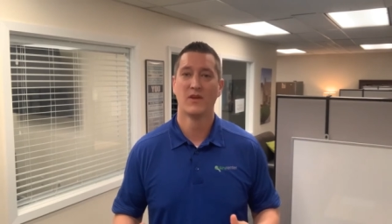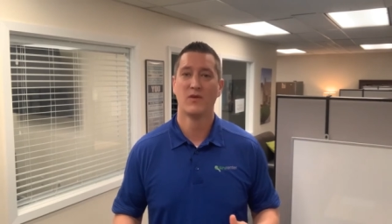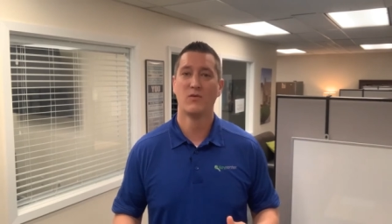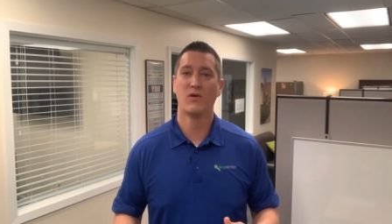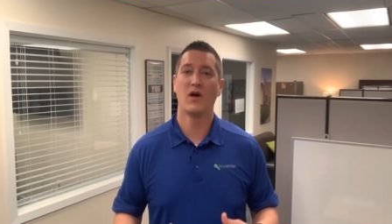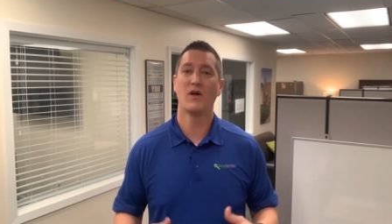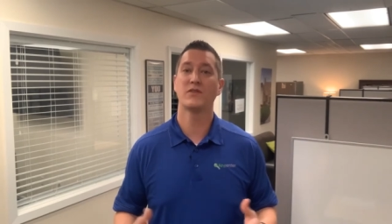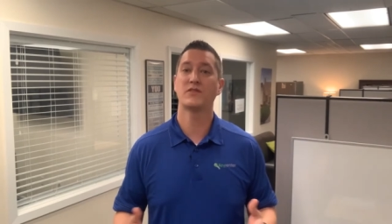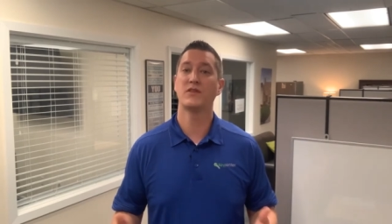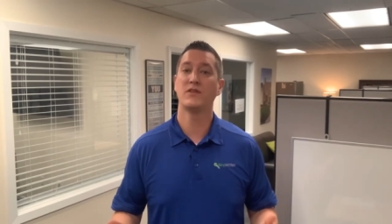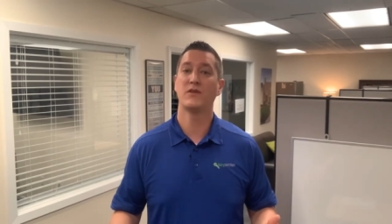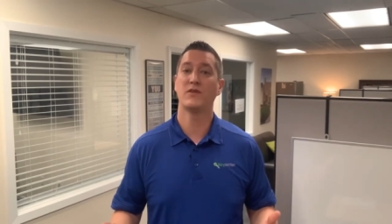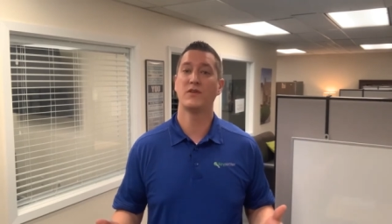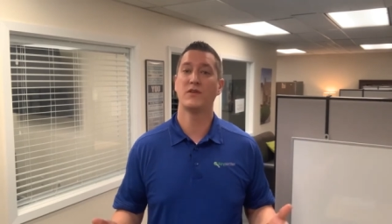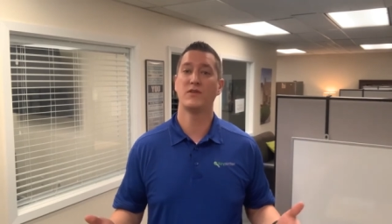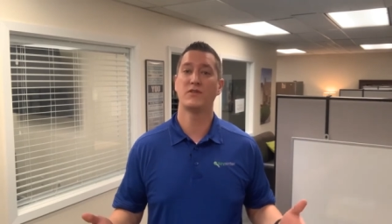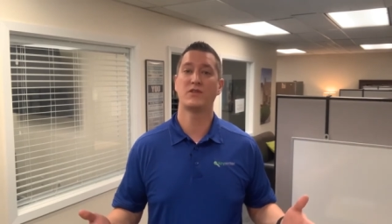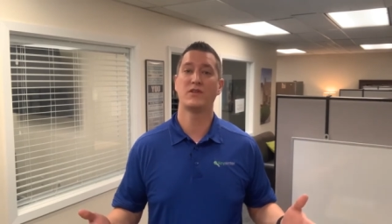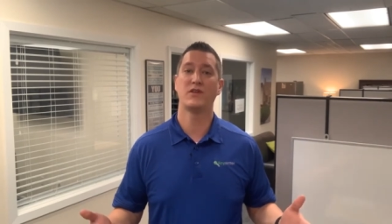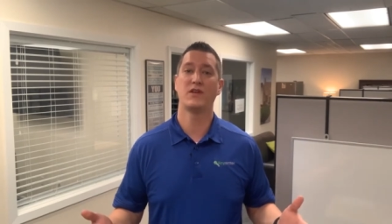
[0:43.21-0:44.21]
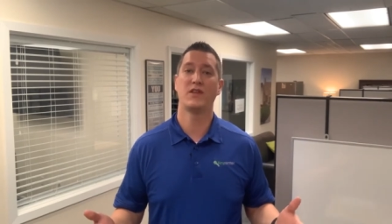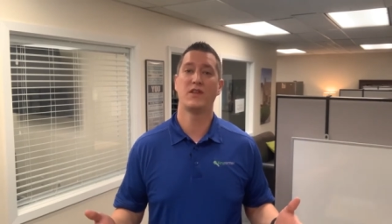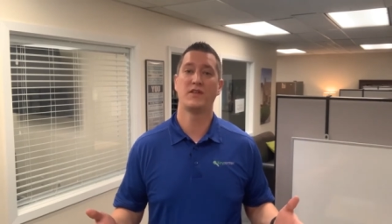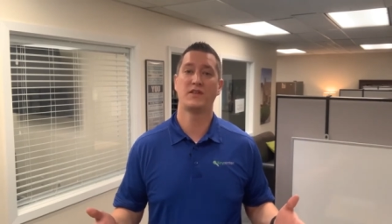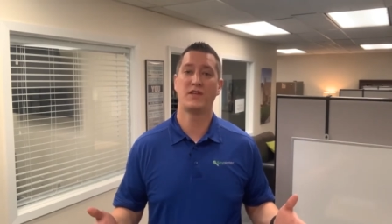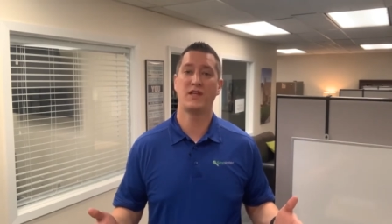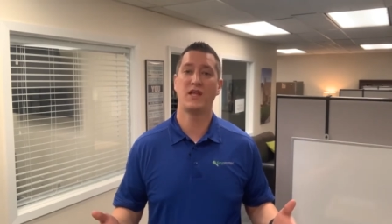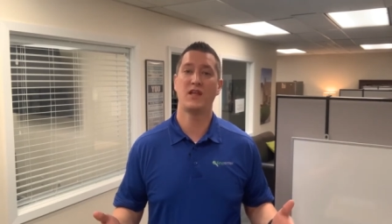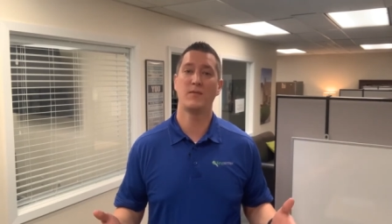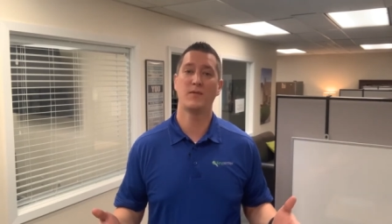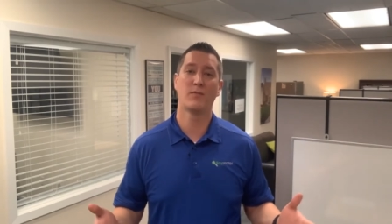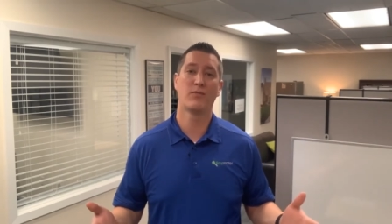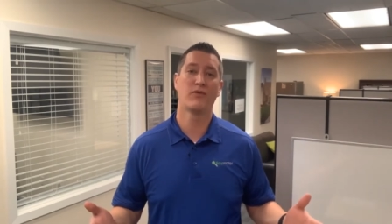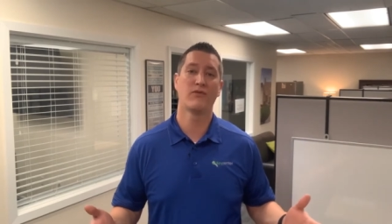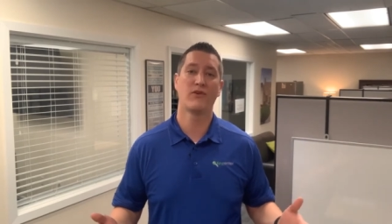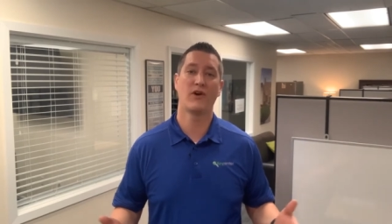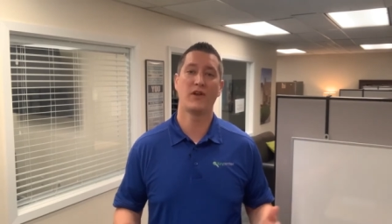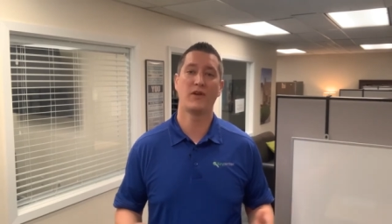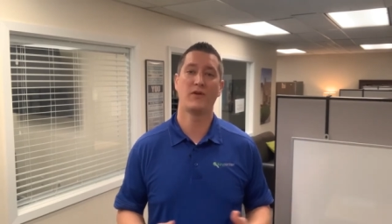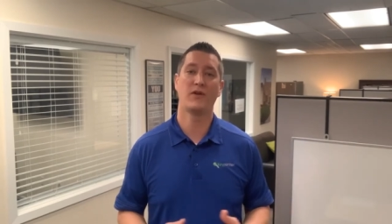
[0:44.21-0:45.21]
We'll also introduce you to the team and
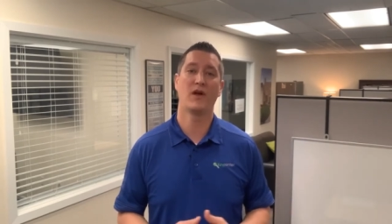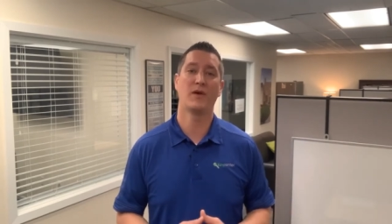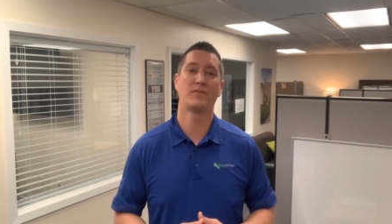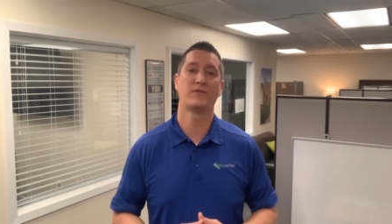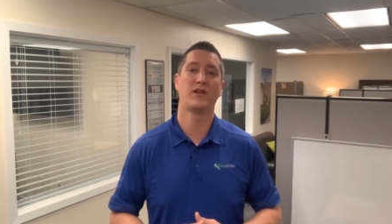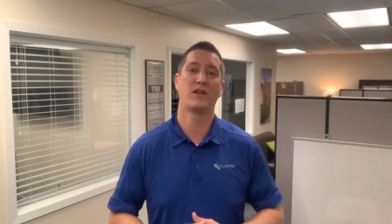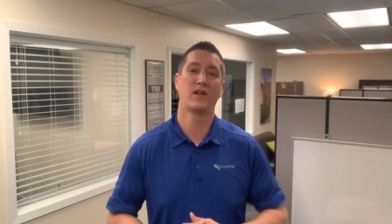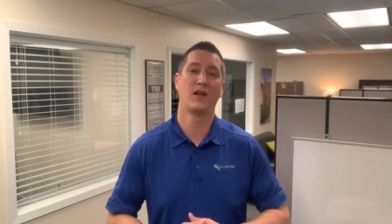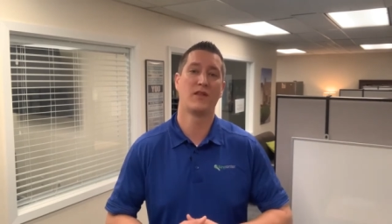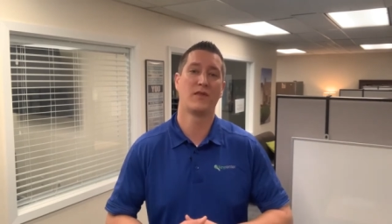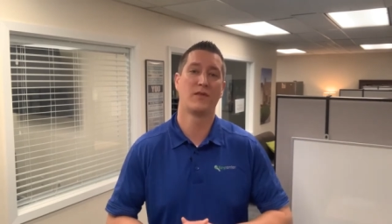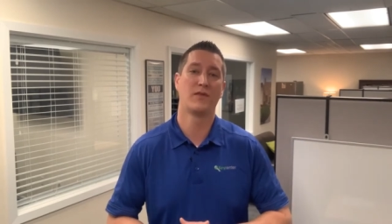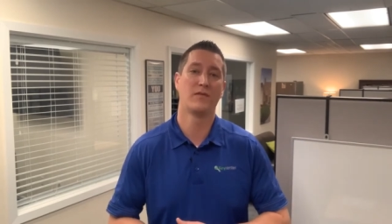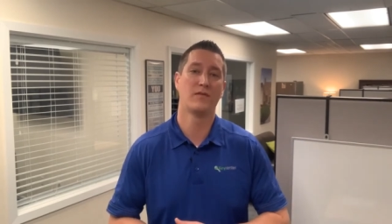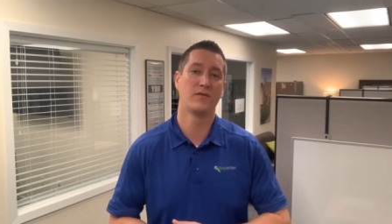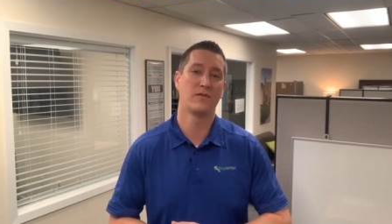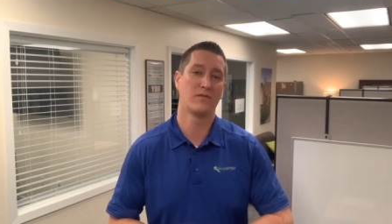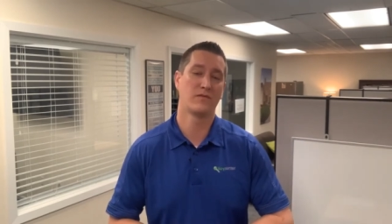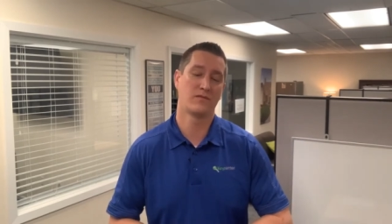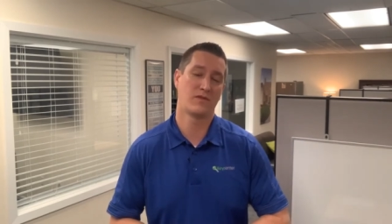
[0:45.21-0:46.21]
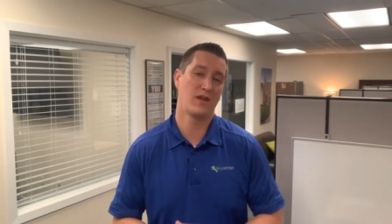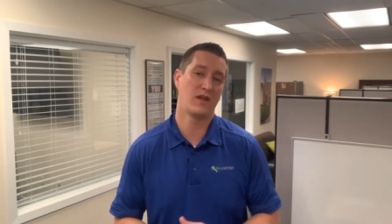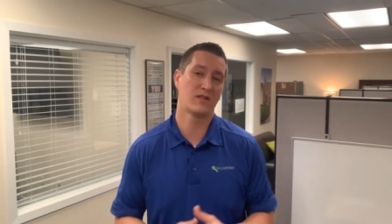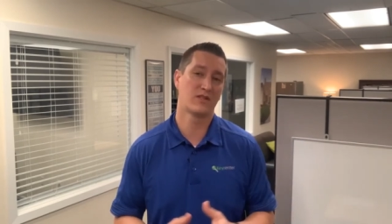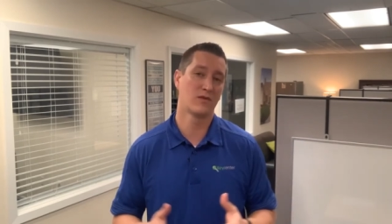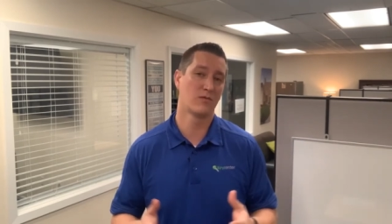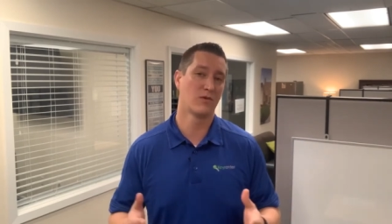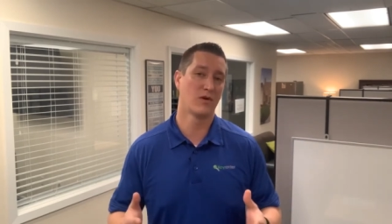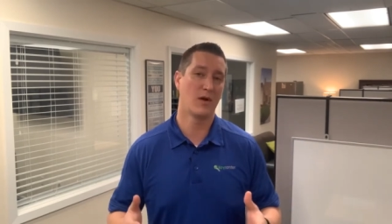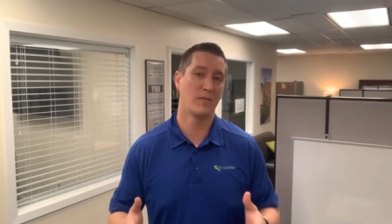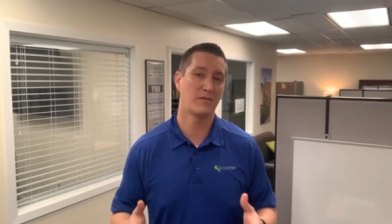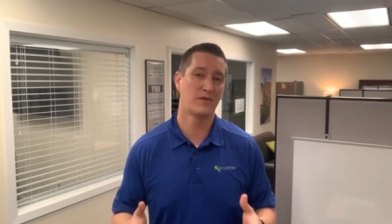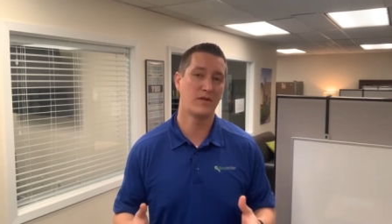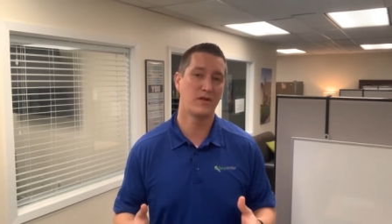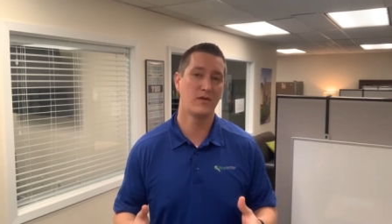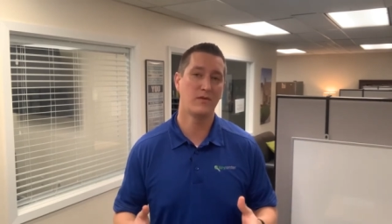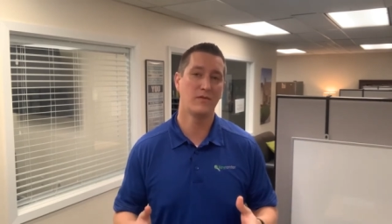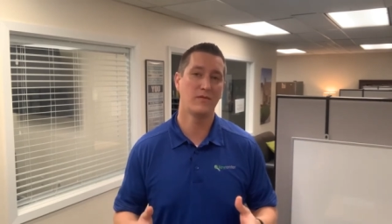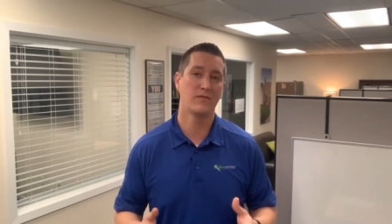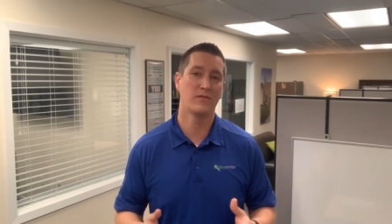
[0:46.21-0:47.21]
provide you an update on things that we're up
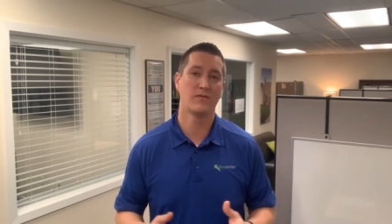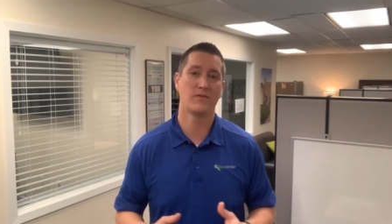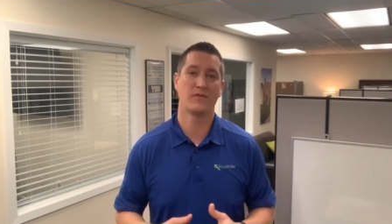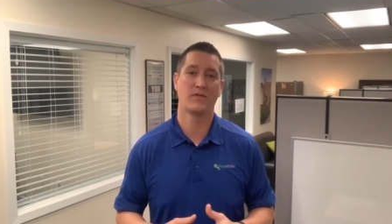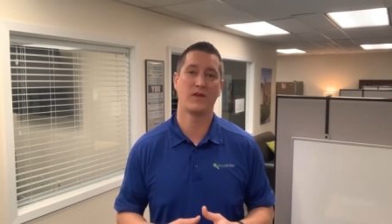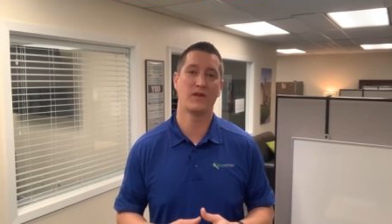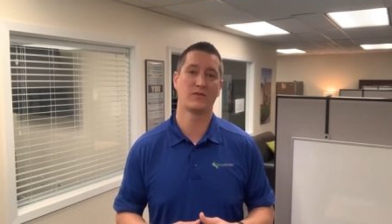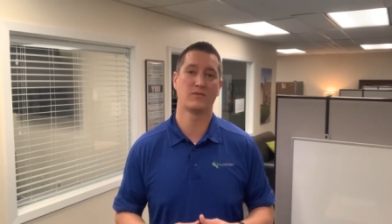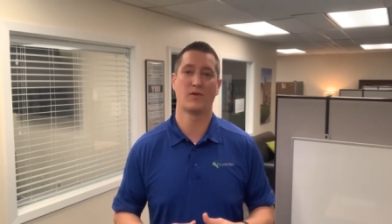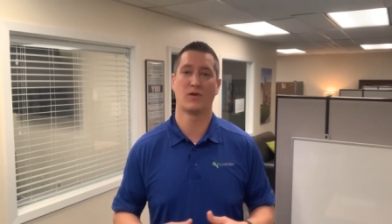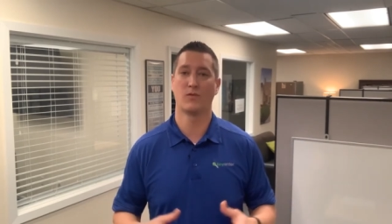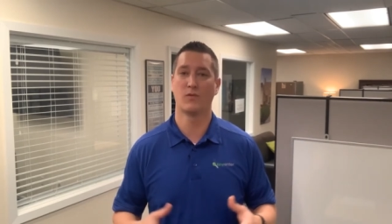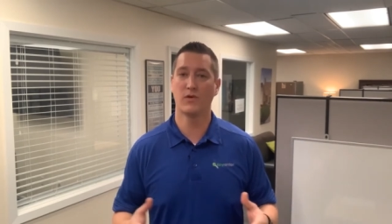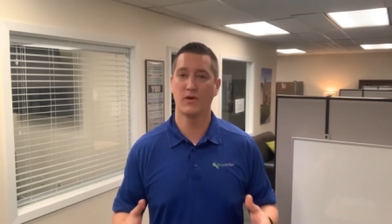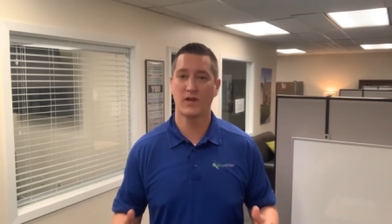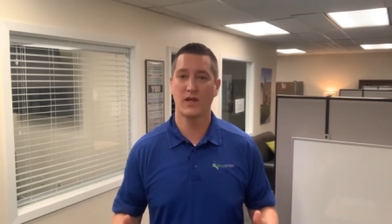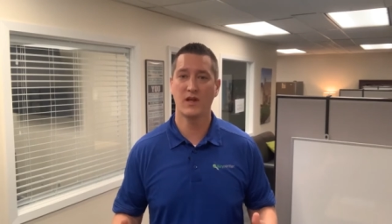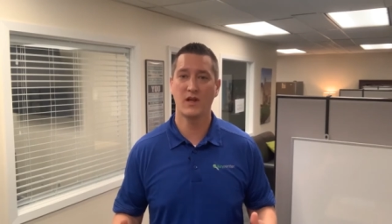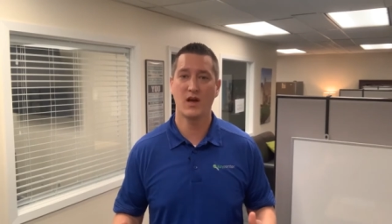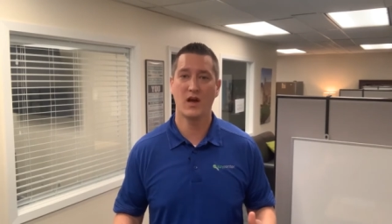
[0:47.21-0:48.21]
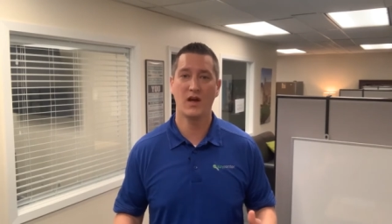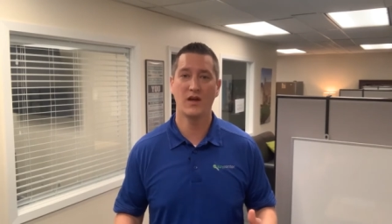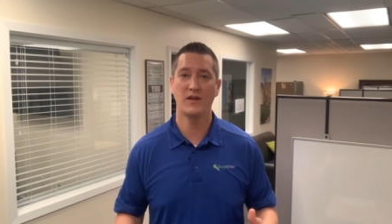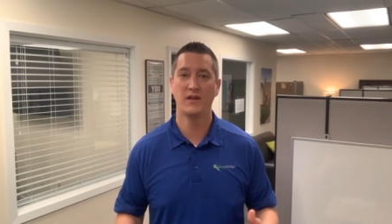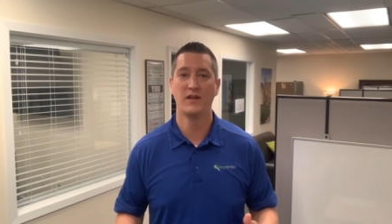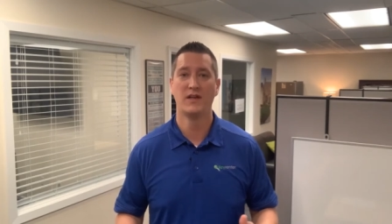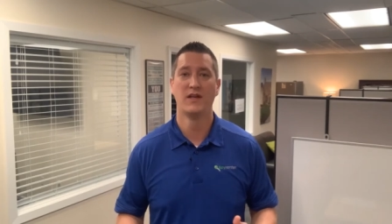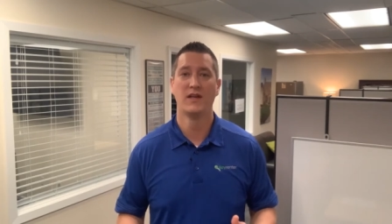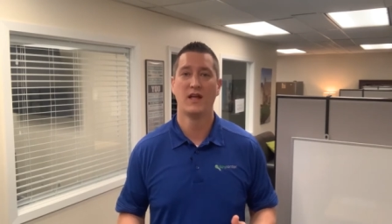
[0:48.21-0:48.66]
to, things we are working on,